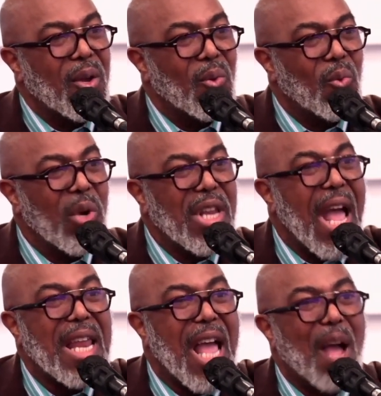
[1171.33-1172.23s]
When that
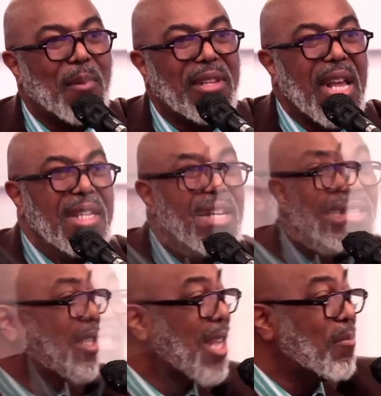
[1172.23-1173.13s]
happens,
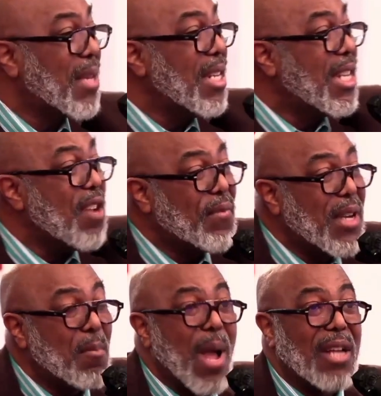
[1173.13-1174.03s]
there's something different
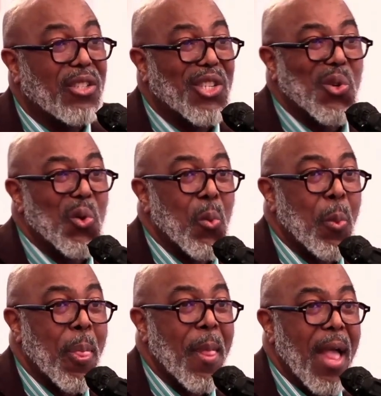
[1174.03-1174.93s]
about you,
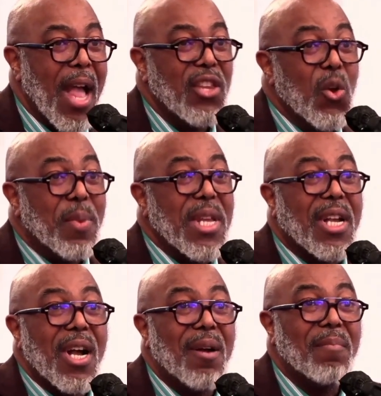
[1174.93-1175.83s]
and you
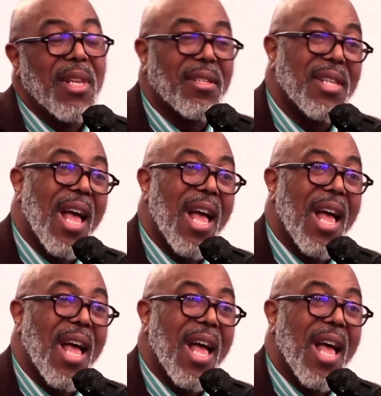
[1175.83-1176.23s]
become the sign.